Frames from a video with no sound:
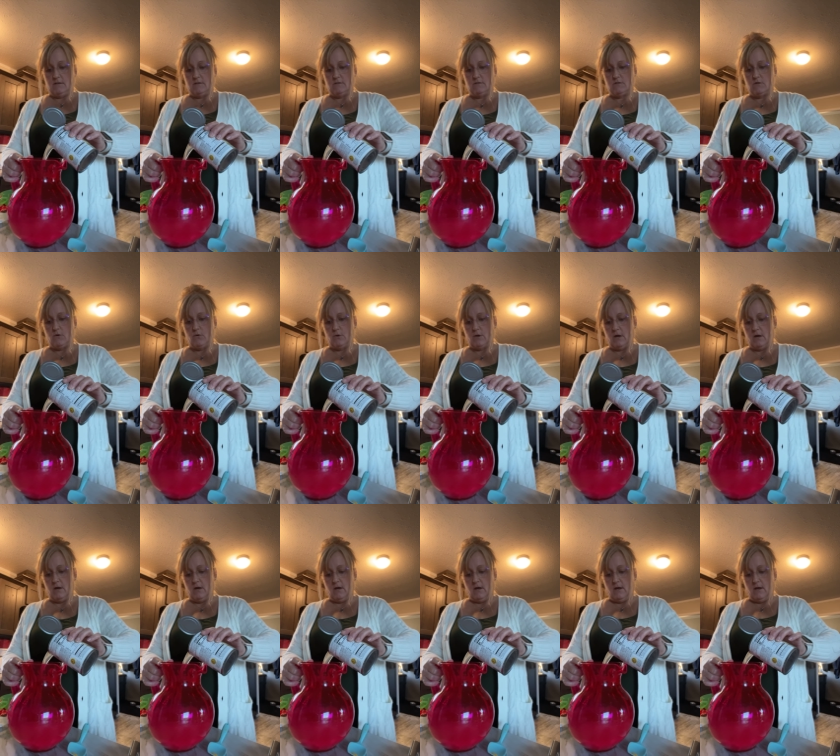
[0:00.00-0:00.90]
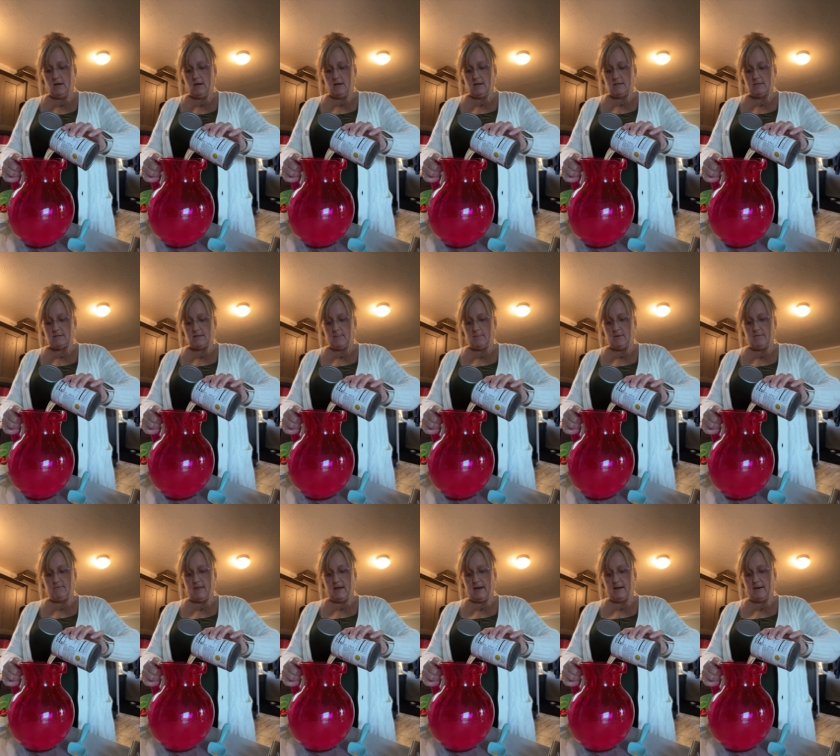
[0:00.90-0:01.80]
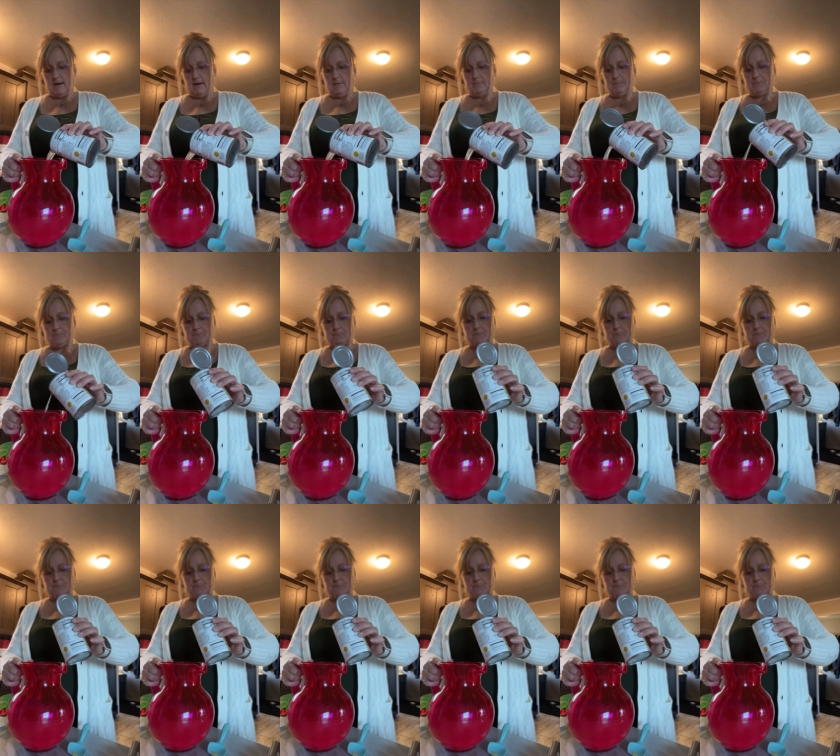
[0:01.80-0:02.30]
soak some of that up.